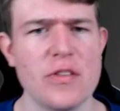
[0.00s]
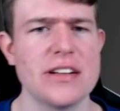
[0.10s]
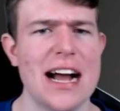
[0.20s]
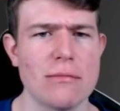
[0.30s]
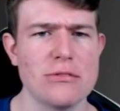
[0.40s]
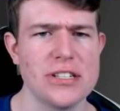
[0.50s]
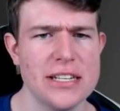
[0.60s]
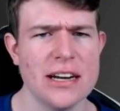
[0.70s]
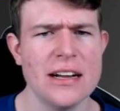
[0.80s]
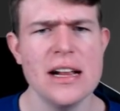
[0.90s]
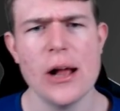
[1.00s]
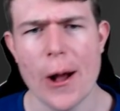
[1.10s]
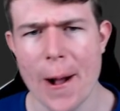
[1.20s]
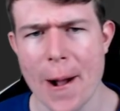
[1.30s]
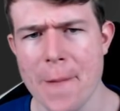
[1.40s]
Dark Ones here,
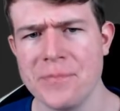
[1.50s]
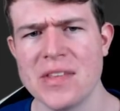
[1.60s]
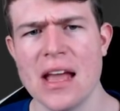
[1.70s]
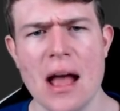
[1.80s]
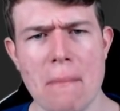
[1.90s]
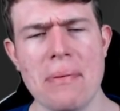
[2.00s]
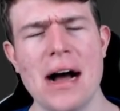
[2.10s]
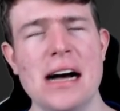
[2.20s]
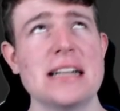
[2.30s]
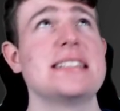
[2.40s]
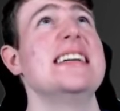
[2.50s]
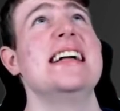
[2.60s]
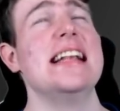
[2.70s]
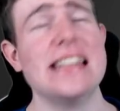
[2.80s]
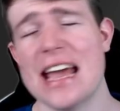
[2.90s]
but
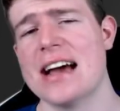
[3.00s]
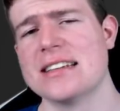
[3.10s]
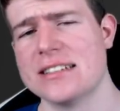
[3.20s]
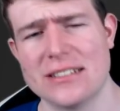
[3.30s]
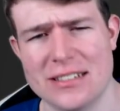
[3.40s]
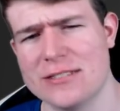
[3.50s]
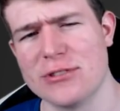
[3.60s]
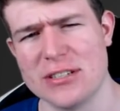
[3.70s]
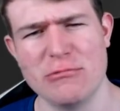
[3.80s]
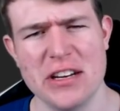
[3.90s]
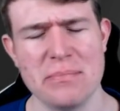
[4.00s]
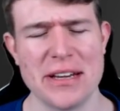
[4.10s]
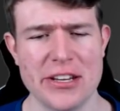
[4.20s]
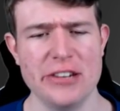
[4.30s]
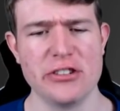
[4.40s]
yeah, this was a really
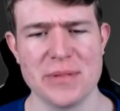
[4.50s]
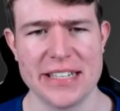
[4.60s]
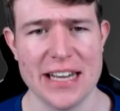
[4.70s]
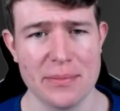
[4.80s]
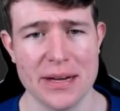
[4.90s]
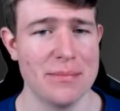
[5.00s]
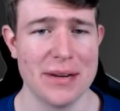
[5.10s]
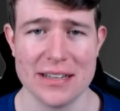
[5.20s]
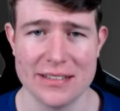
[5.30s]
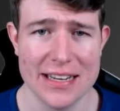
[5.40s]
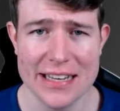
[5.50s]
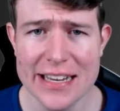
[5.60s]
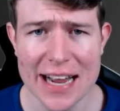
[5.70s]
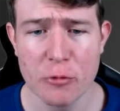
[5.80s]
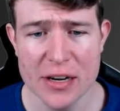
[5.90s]
big, huge mistake by him. But like, he
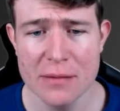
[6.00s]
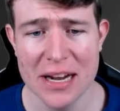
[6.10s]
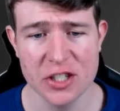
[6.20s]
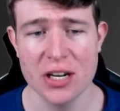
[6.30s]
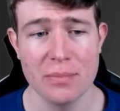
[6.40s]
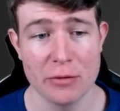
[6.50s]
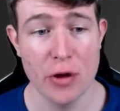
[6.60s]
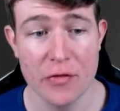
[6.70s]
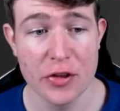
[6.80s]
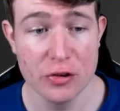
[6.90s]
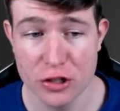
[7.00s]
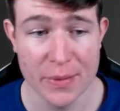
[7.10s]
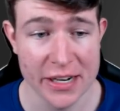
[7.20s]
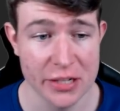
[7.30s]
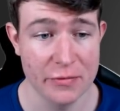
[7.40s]
can win a matchup, but we have a huge
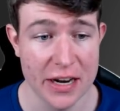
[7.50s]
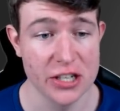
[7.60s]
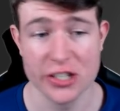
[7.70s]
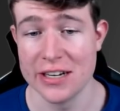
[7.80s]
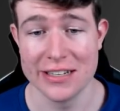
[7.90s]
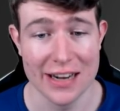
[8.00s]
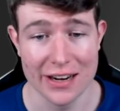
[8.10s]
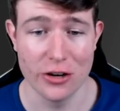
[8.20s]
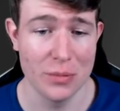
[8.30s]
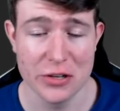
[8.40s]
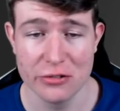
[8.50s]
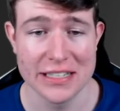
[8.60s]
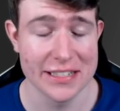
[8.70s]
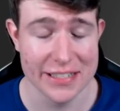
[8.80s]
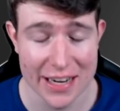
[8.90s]
matchup advantage. And yeah, Goblin Drill,
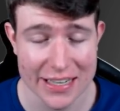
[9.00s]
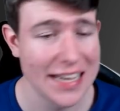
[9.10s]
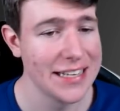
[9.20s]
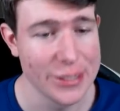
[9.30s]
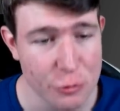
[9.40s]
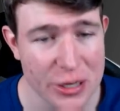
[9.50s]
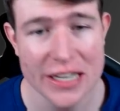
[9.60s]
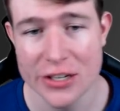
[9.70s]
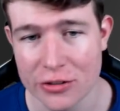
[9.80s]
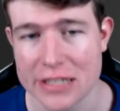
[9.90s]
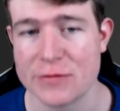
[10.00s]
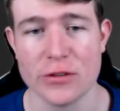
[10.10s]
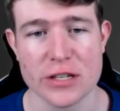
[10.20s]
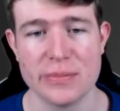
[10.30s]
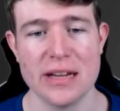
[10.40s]
as I said, is a really annoying
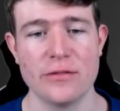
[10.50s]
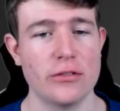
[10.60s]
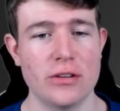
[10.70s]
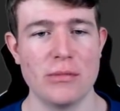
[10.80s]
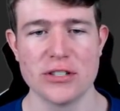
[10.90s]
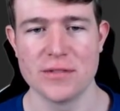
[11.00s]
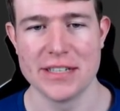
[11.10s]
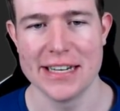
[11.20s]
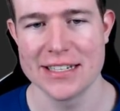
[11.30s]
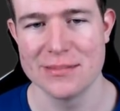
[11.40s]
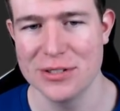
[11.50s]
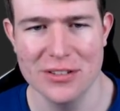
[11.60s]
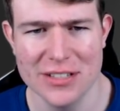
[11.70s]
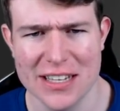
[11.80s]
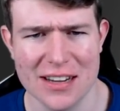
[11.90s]
first play for most of the decks
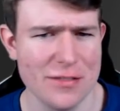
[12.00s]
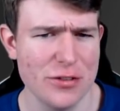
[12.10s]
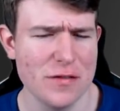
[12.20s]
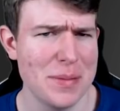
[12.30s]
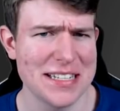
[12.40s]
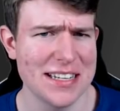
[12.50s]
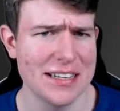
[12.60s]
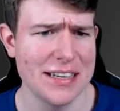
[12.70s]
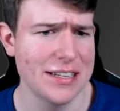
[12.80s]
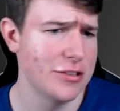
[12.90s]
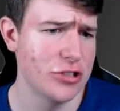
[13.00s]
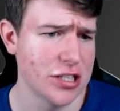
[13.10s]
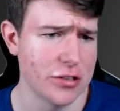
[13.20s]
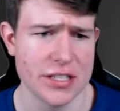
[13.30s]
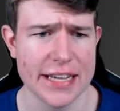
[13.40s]
because yeah, if you have a bad starting end, you
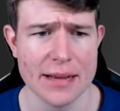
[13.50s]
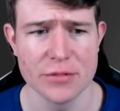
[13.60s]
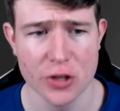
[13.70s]
just lose the game.